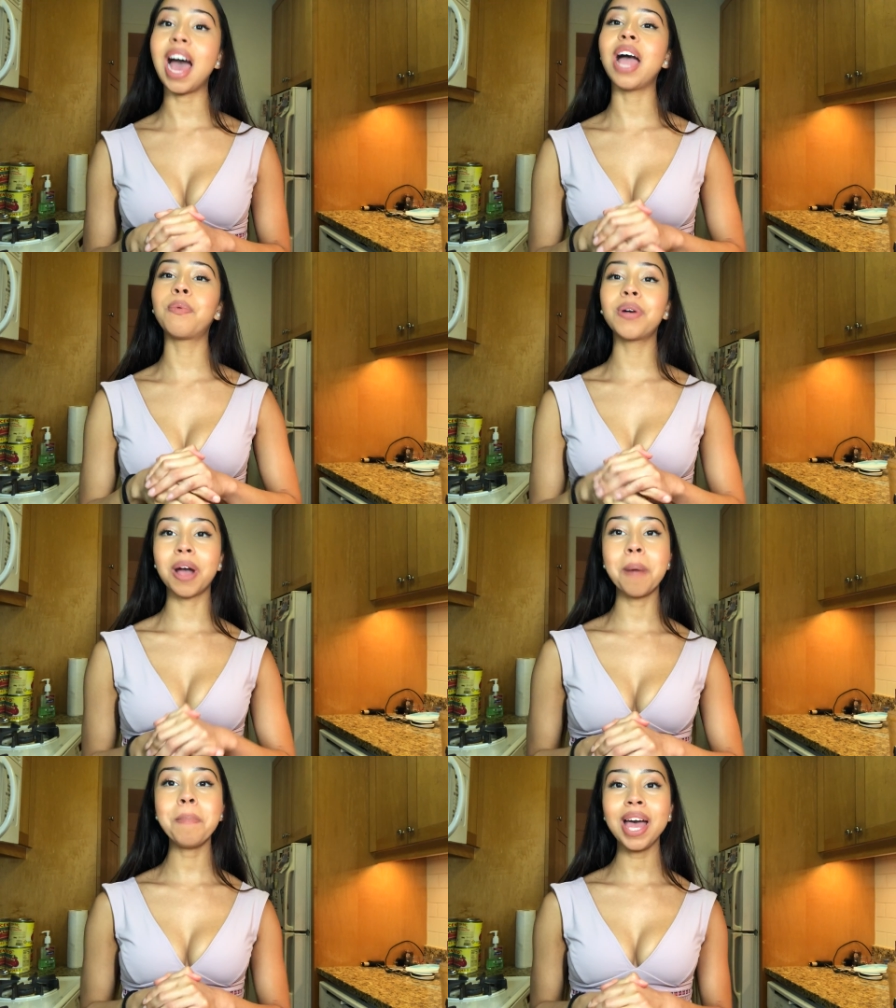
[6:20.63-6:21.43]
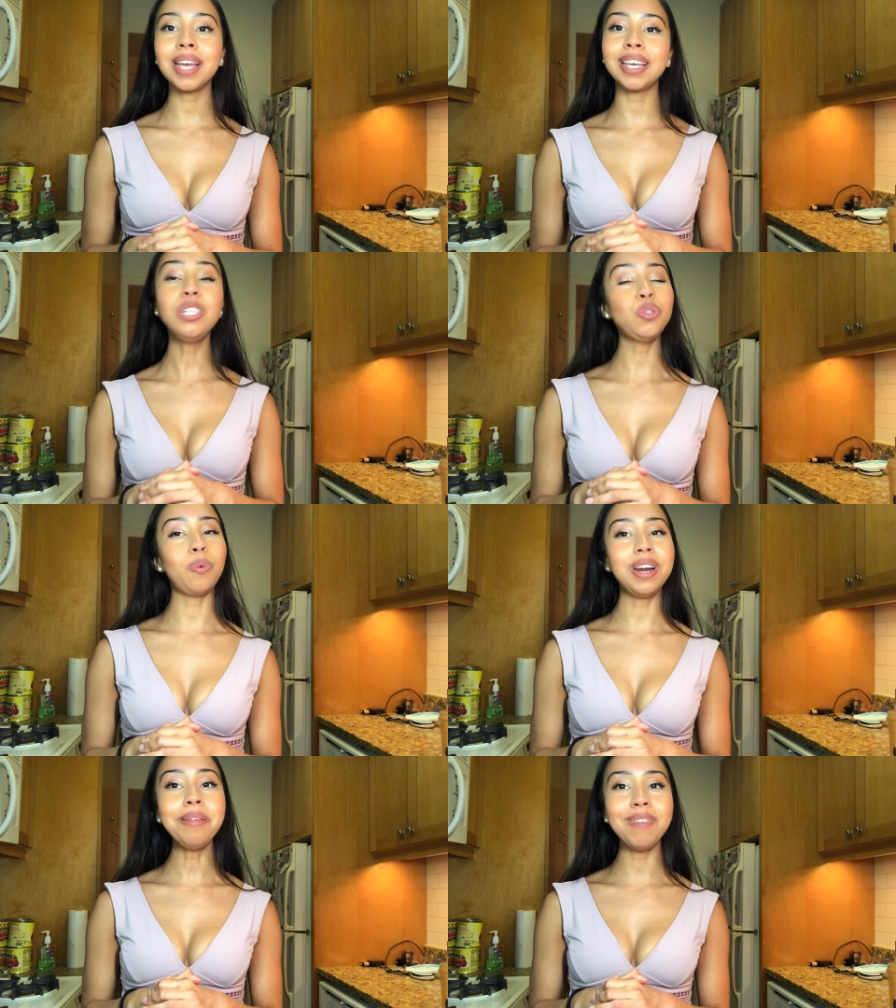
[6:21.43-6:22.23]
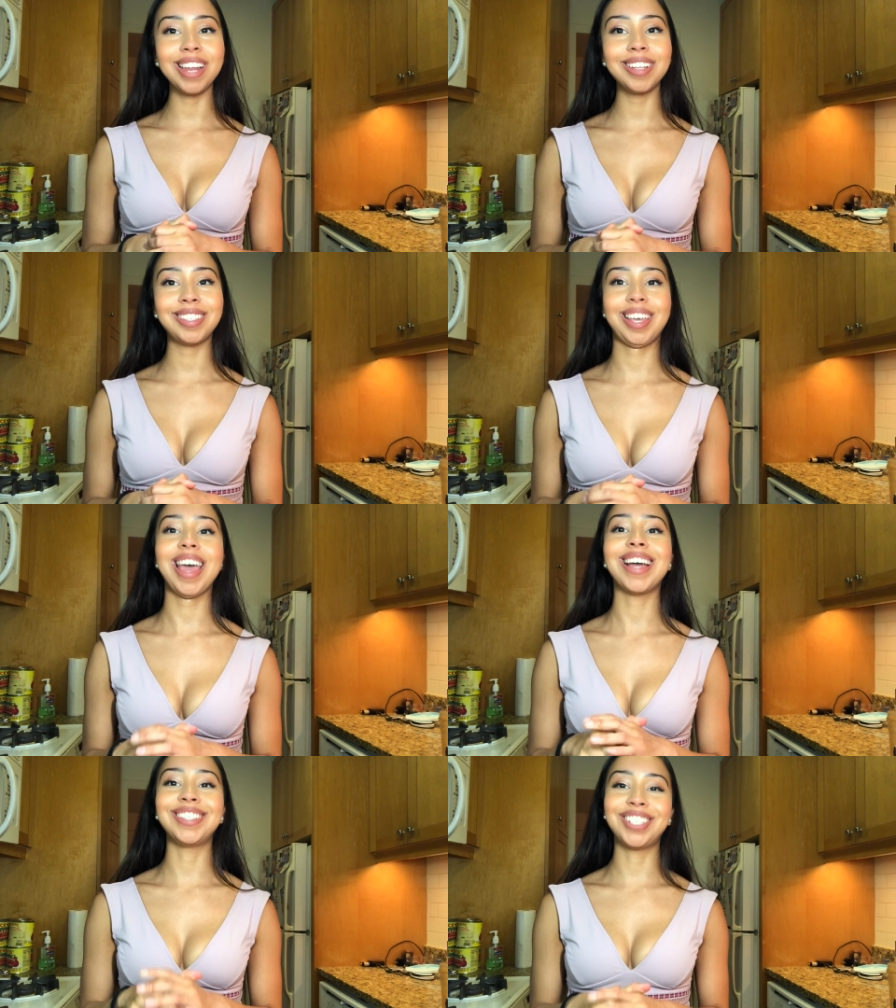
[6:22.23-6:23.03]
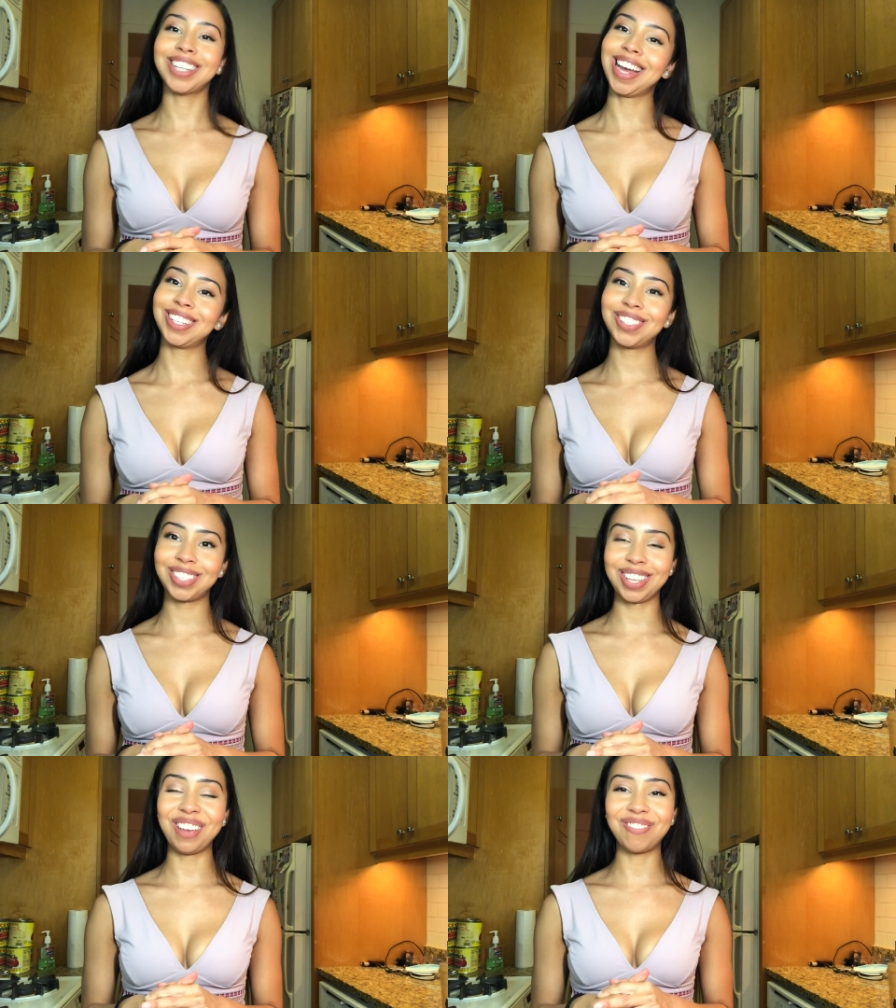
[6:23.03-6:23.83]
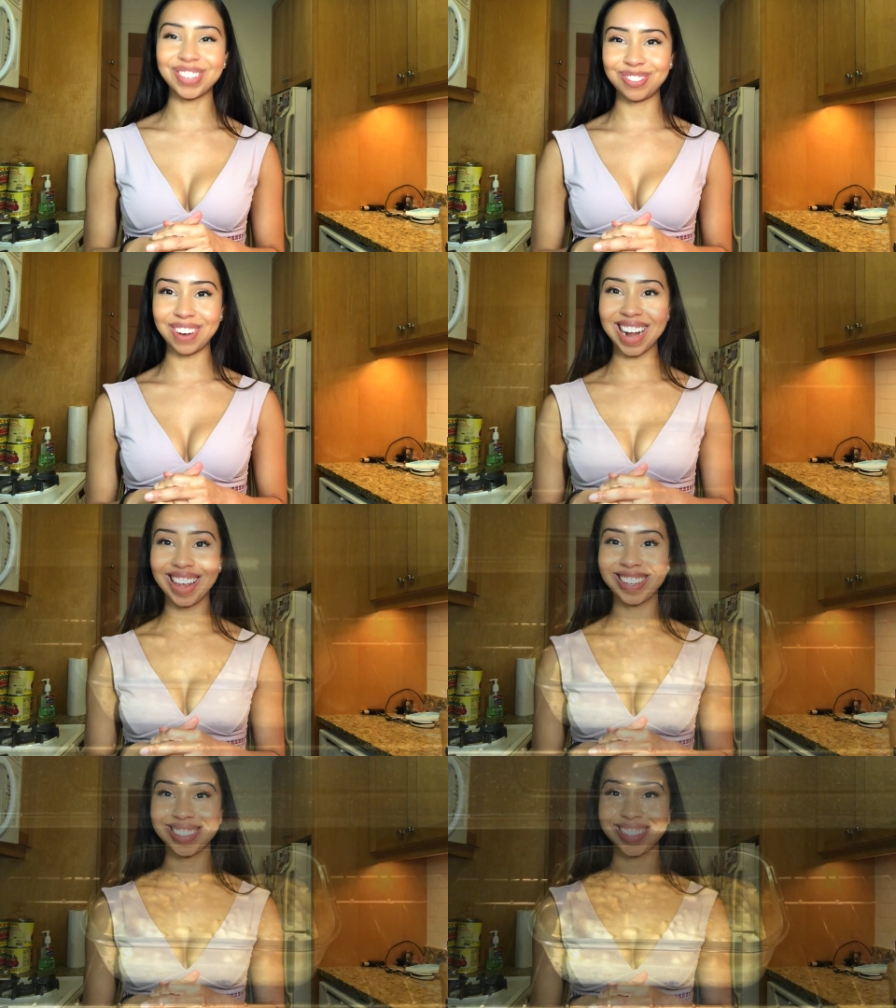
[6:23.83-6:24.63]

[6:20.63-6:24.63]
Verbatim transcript: I will come back in 20 minutes and check to see if it's ready.